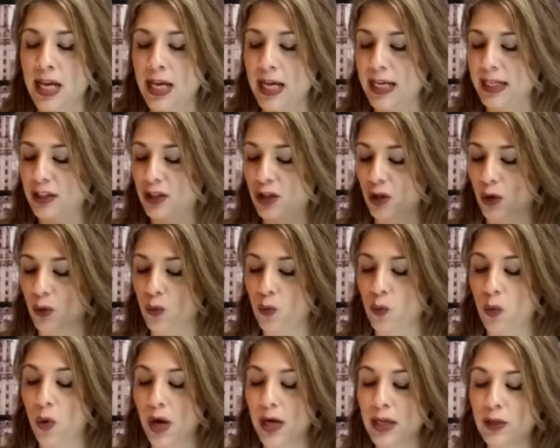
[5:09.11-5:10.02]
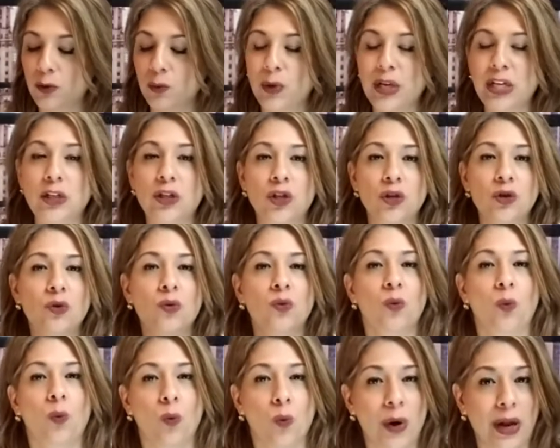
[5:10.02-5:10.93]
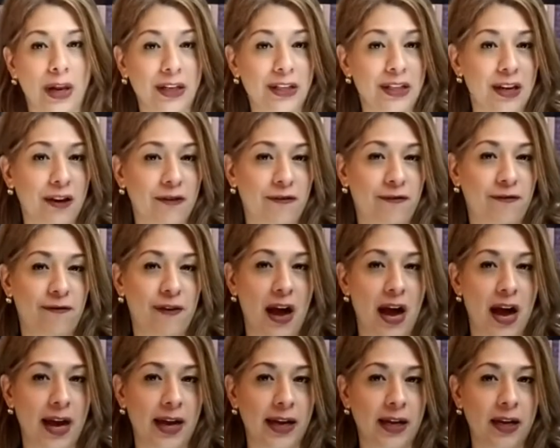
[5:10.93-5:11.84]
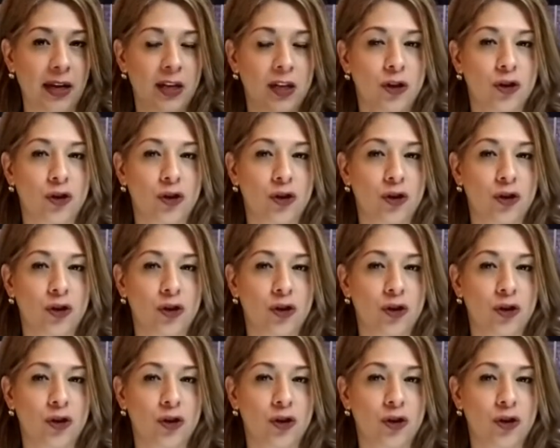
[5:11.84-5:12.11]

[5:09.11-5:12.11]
And so what do? We defy.